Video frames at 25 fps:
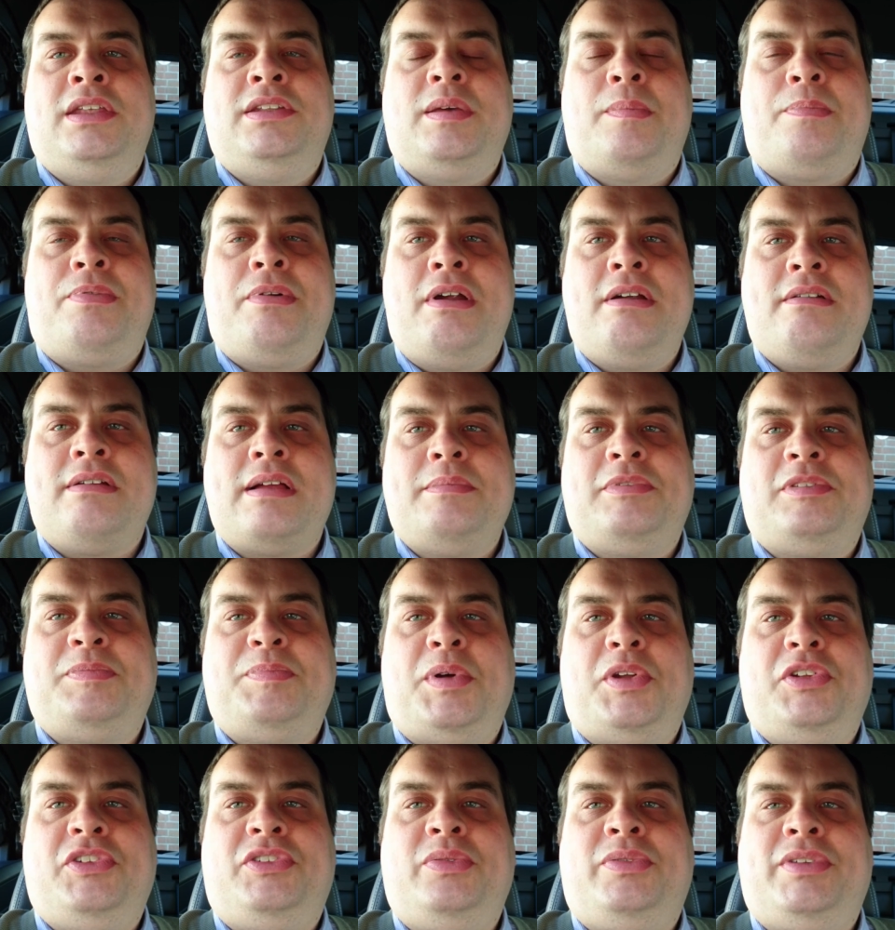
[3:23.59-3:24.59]
The programme
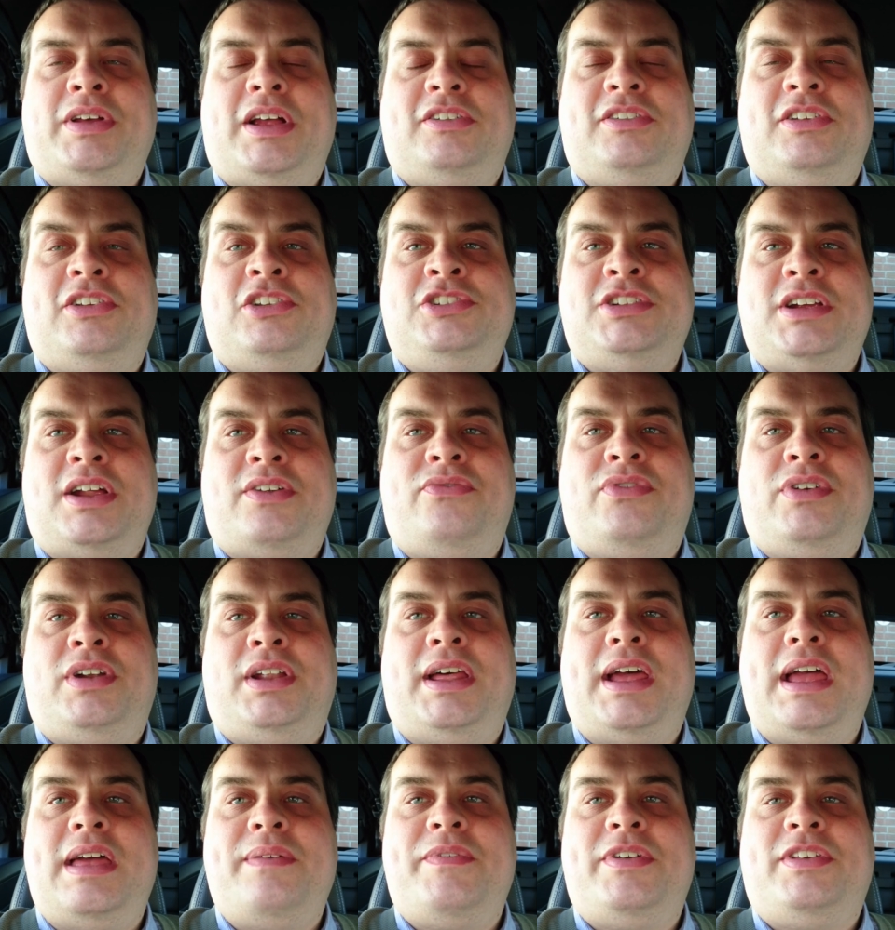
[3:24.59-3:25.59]
sponsor was actually
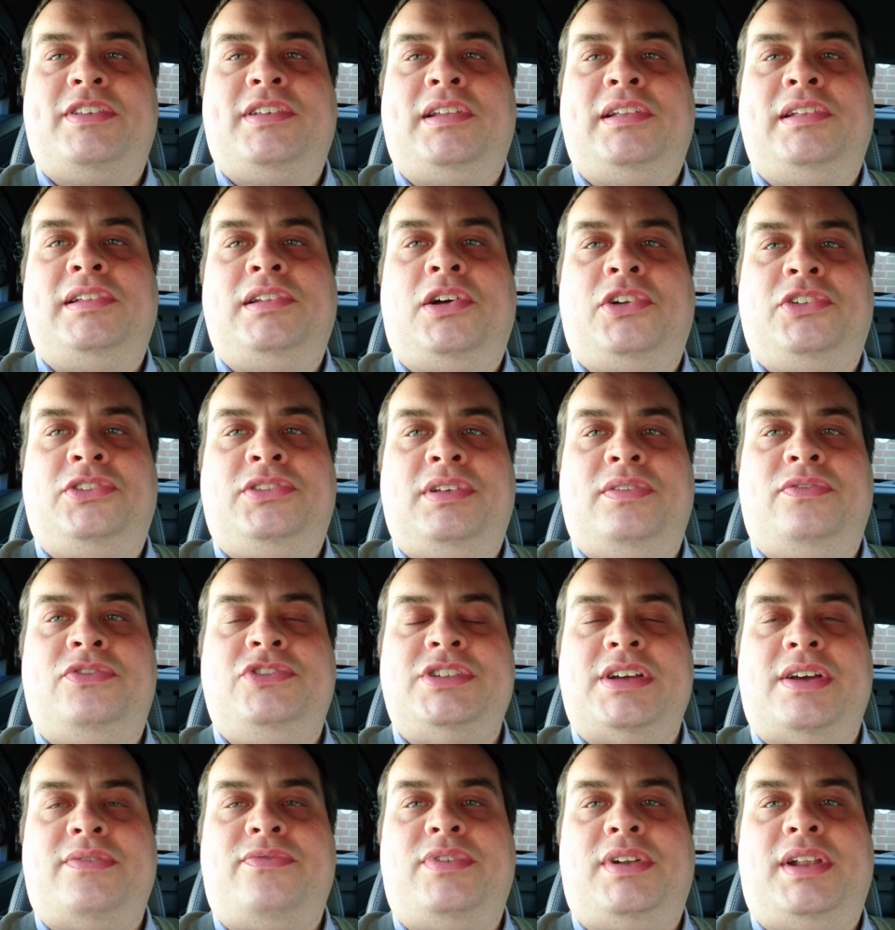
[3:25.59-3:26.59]
Chevrolet, and there's a lot of
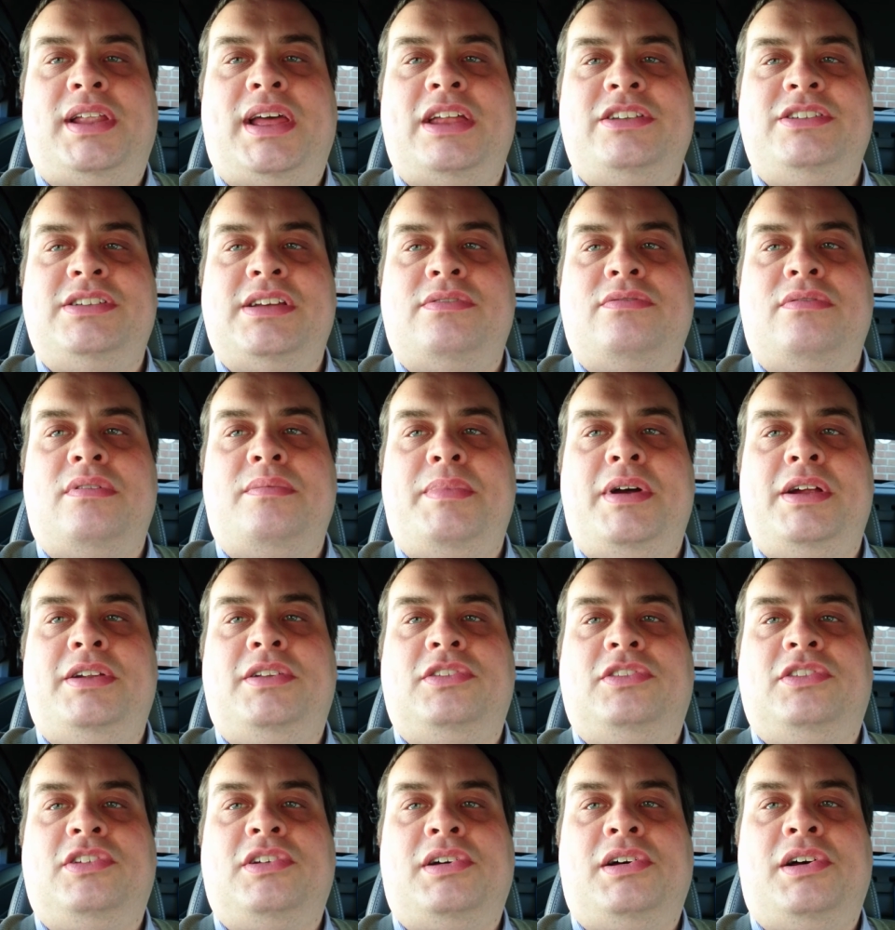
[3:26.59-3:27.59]
Chevrolet and General
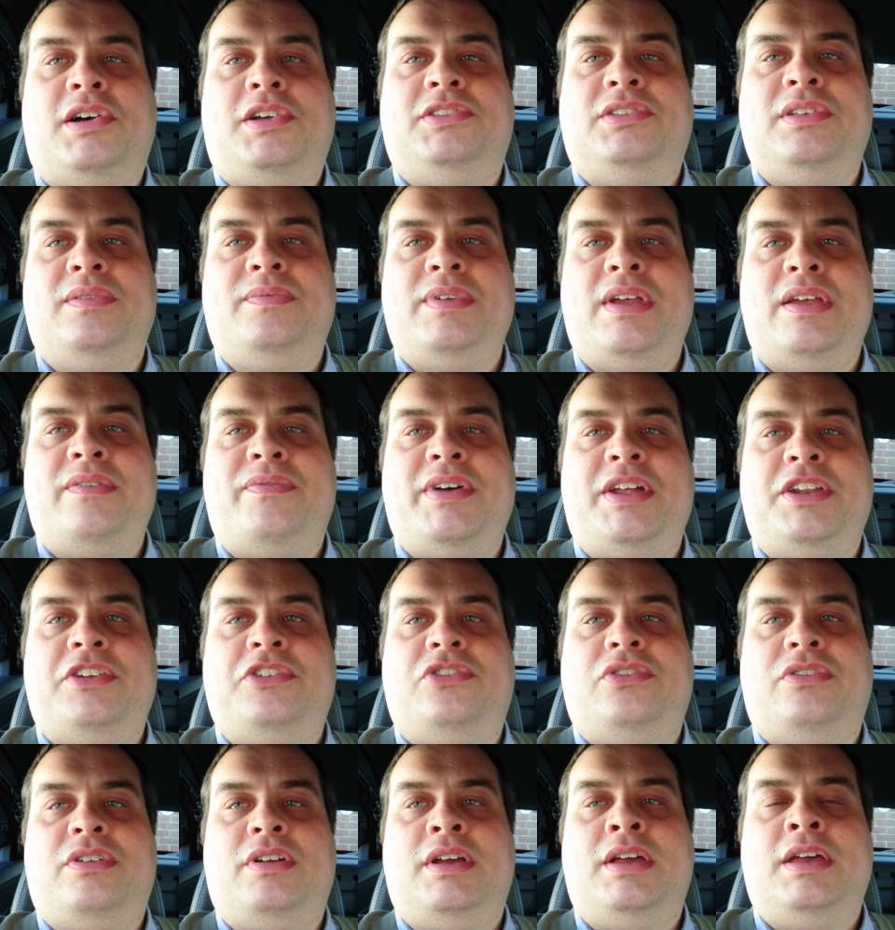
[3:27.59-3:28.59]
Motors cars in The
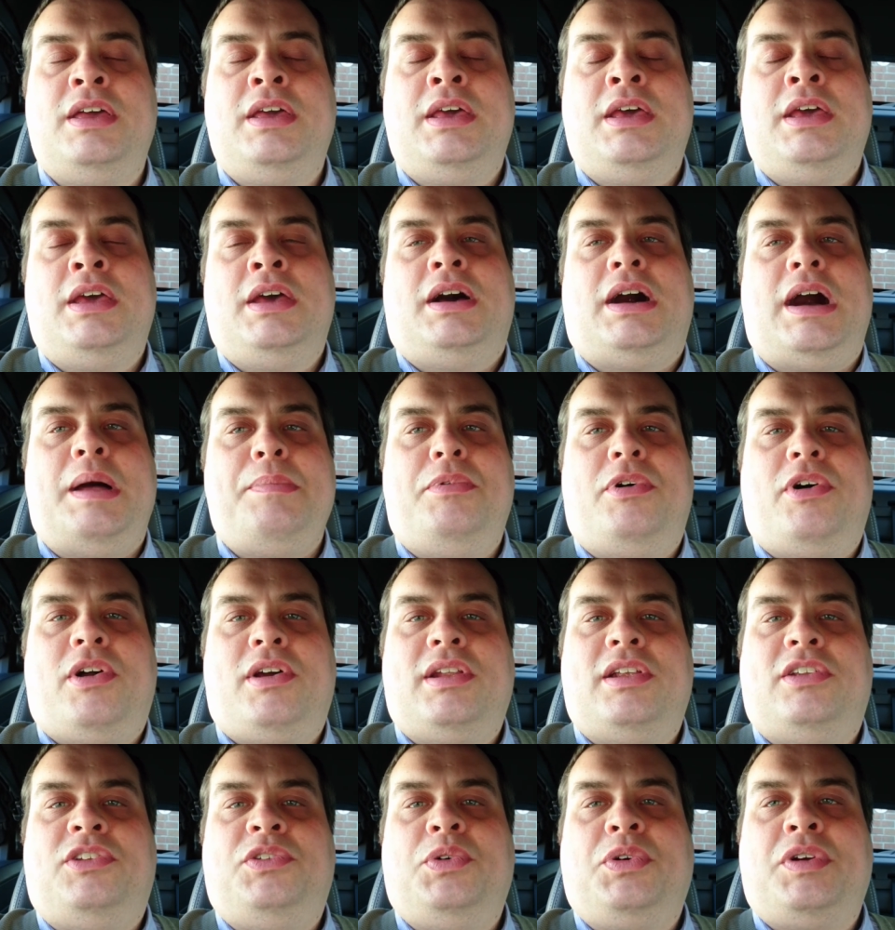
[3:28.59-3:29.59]
Adventurer. I'm not
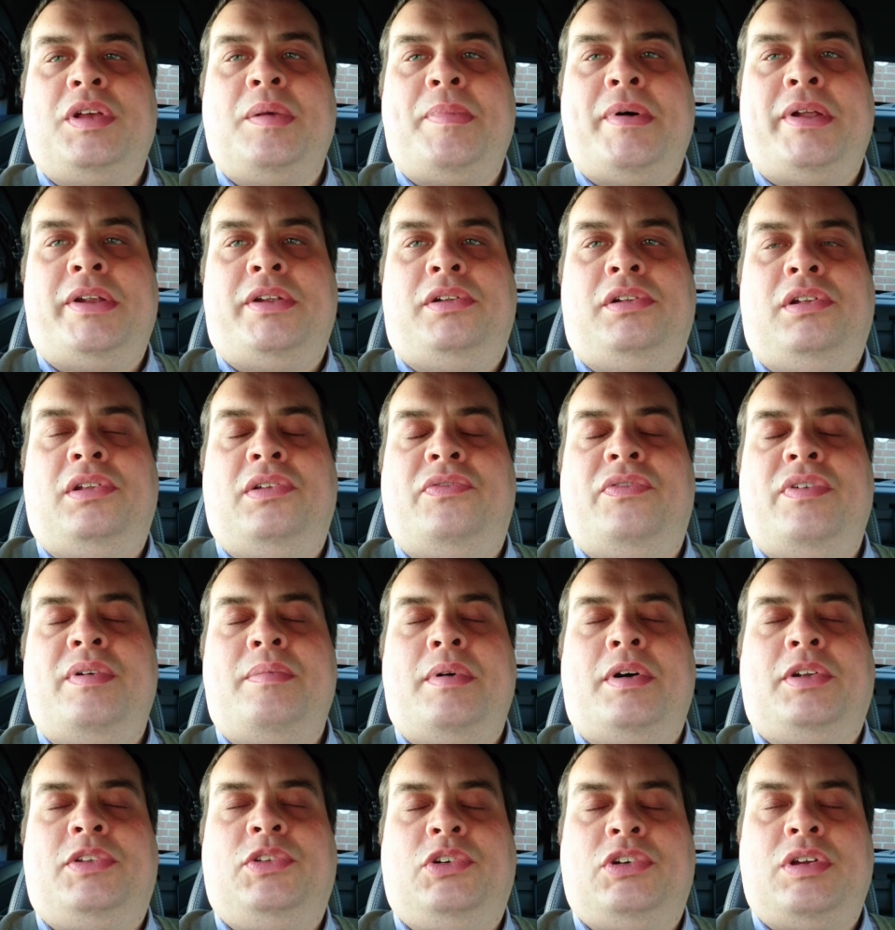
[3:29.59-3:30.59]
going to talk about all of
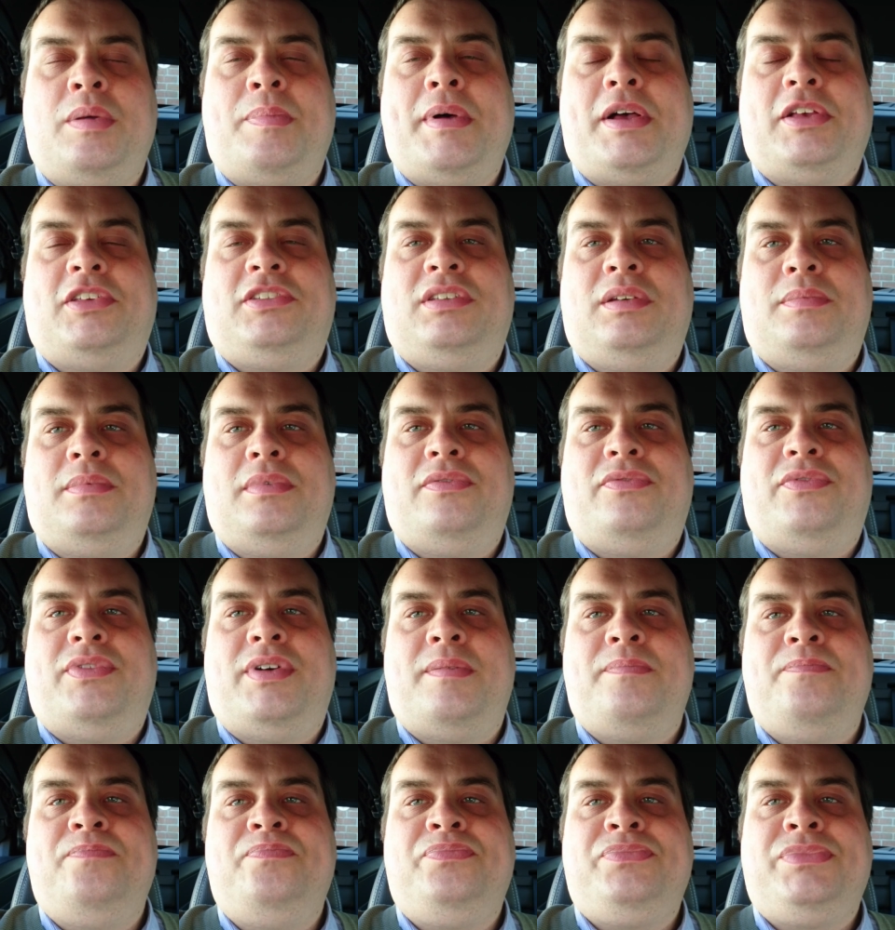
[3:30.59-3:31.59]
them. I'll talk about some of
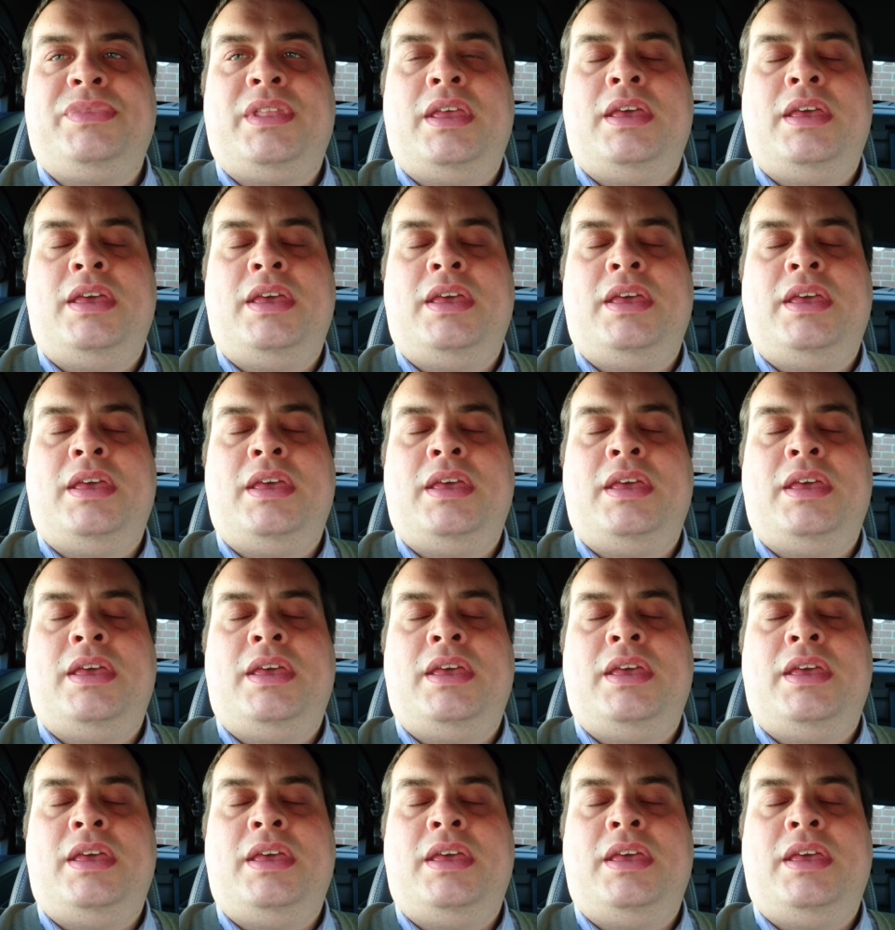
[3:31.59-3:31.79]
them.